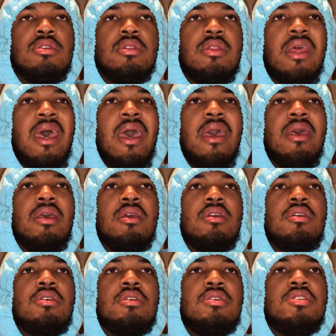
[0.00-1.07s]
that
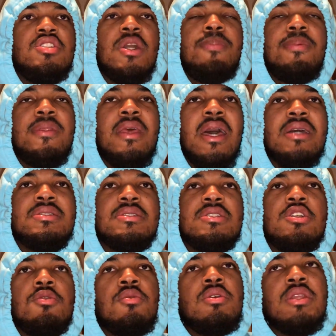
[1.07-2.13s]
jeopardizes
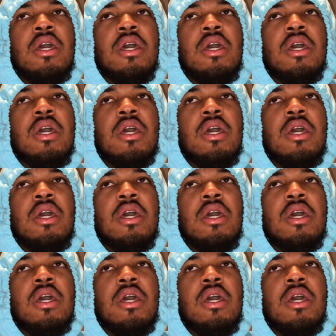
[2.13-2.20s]
someone